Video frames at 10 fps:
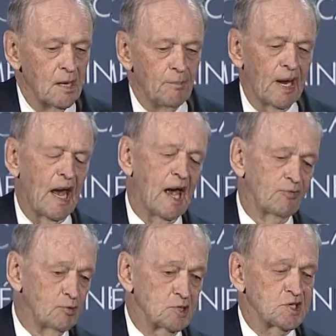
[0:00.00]
But I
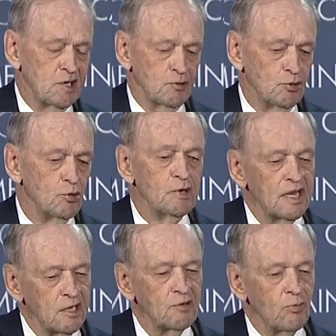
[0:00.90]
have to say to you
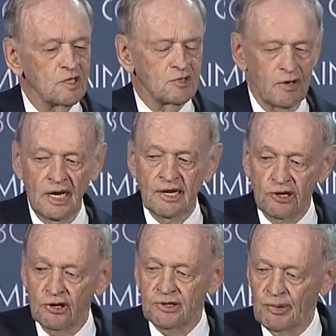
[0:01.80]
that it was really
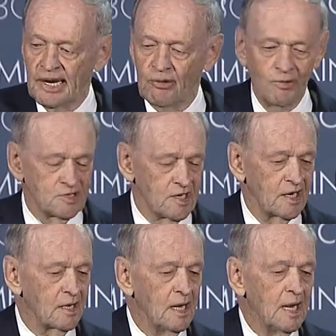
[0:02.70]
good when I was
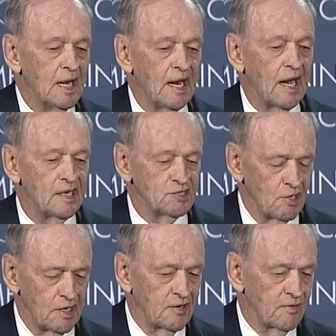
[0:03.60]
there, and I enjoy
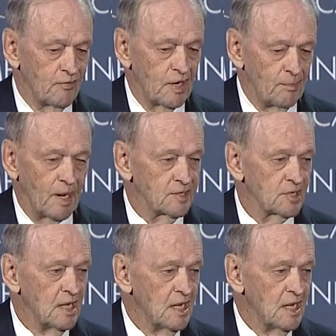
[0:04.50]
it very much.